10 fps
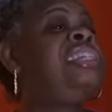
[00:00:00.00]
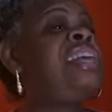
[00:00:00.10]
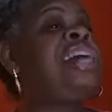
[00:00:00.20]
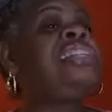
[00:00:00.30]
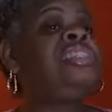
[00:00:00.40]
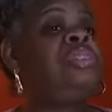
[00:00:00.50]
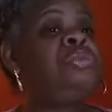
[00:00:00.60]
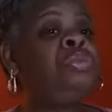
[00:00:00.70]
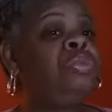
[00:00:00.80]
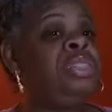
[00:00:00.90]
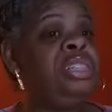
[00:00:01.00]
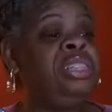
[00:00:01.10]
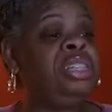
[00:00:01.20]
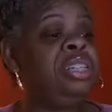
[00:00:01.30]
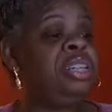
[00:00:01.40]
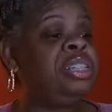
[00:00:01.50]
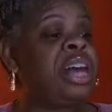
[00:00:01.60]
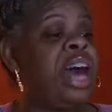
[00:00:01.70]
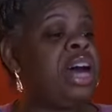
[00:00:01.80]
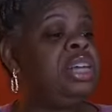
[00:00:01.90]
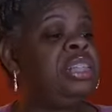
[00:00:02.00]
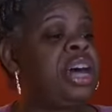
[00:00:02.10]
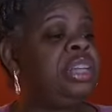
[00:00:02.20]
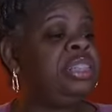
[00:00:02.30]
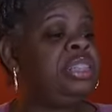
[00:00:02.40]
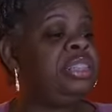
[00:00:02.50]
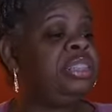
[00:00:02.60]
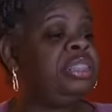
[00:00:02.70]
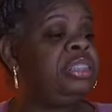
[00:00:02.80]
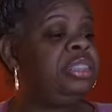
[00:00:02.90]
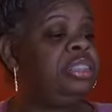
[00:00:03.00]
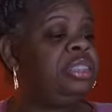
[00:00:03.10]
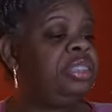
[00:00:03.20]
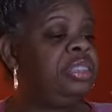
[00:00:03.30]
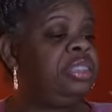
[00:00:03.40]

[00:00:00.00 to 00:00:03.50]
like these doctors don't talk to each other, because how her doctor,